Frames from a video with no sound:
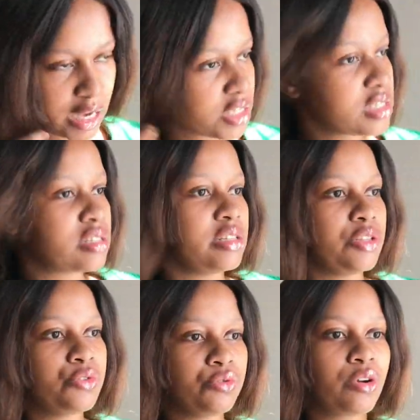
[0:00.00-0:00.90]
I just
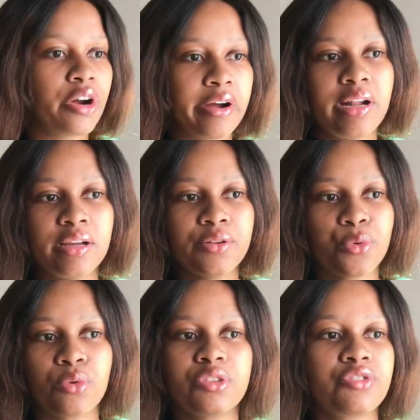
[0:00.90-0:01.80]
need to curl it
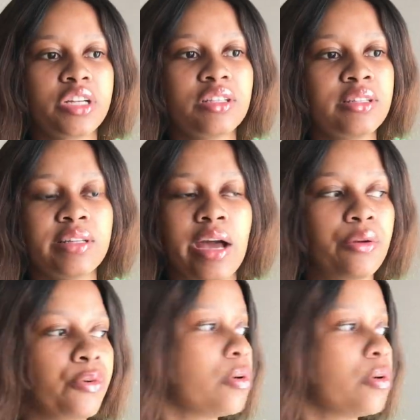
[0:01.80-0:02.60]
or straighten it. I don't